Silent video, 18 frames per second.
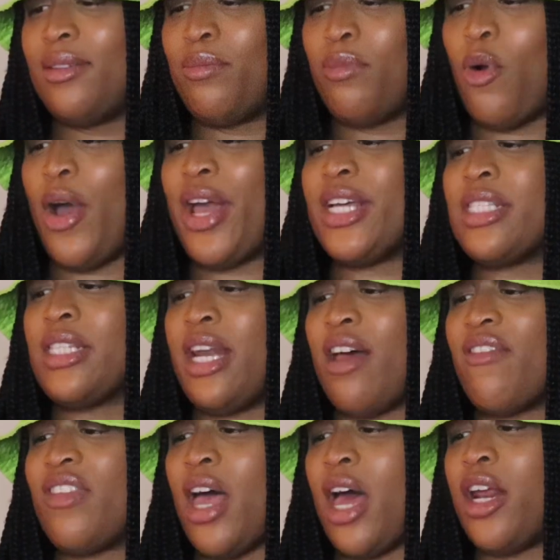Boy is
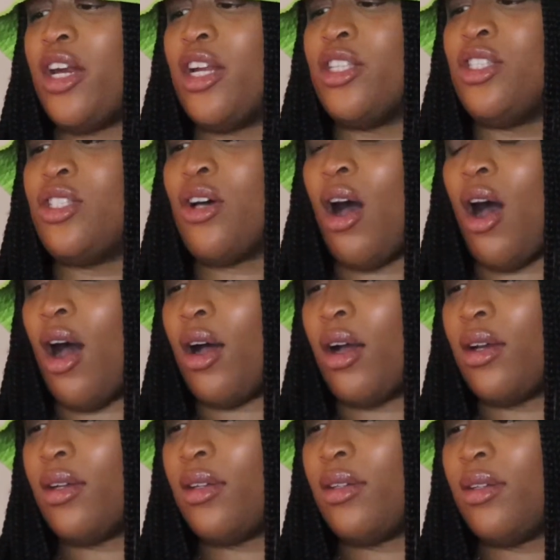left out in the
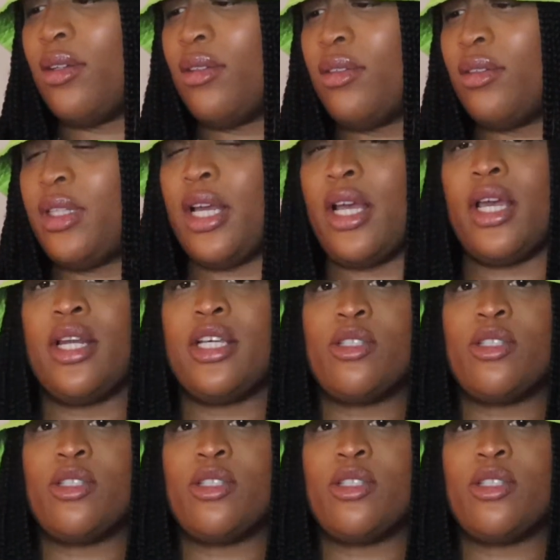dark, thinking